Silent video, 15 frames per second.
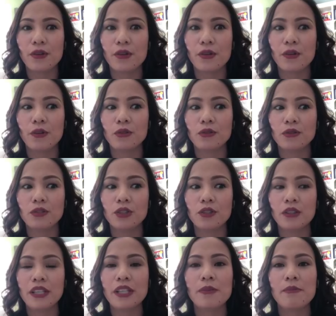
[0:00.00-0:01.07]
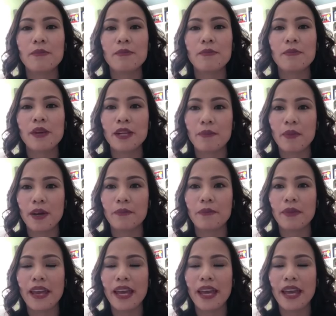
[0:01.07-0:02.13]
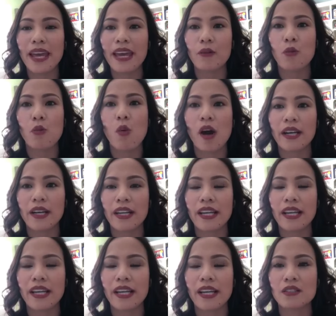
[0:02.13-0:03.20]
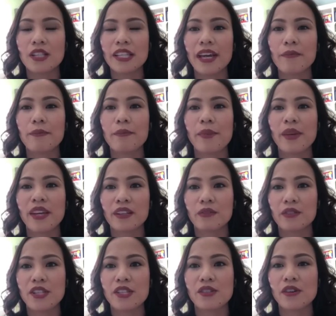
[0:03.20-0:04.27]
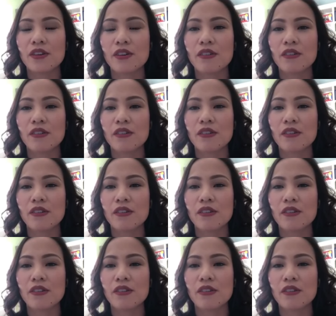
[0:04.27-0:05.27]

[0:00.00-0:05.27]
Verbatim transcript: to doing the minimum and wanting to get bigger results.